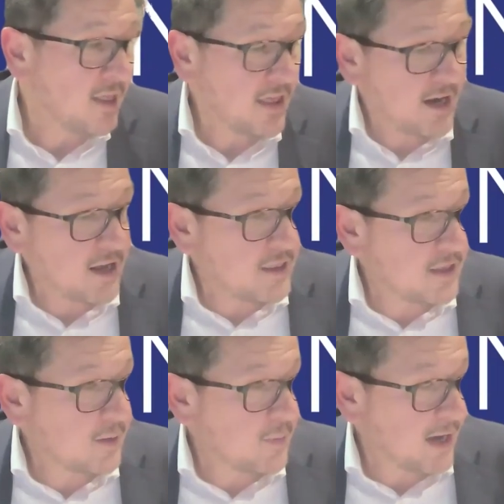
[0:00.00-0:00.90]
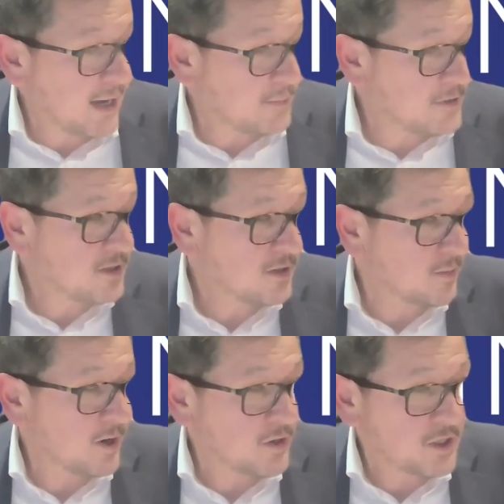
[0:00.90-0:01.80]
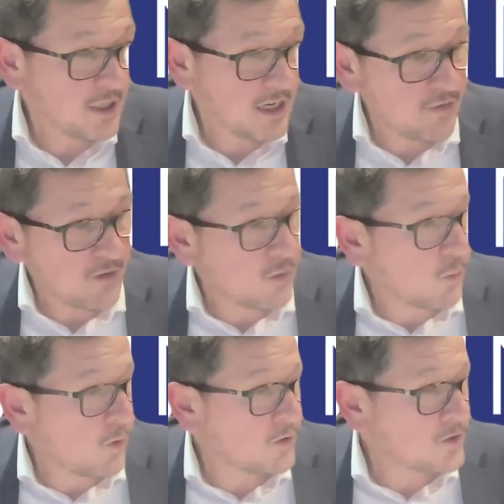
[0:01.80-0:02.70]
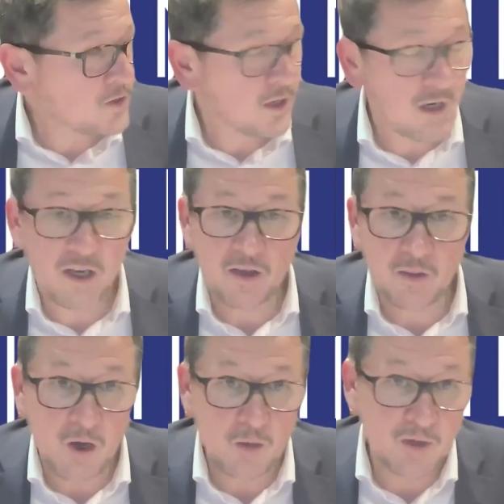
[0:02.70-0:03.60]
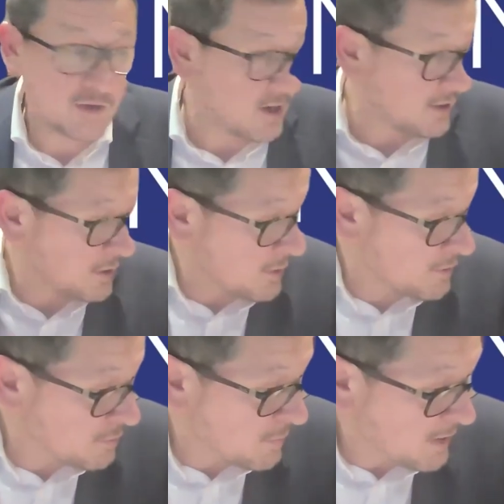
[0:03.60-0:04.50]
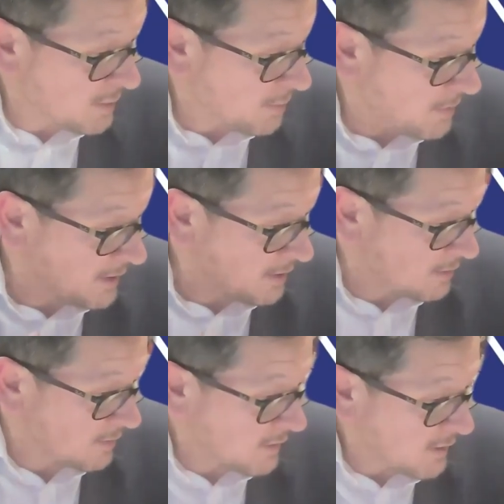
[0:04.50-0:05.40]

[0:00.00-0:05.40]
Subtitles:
And then I think perhaps the most significant one, certainly at the moment, I don't know whether it's being appealed,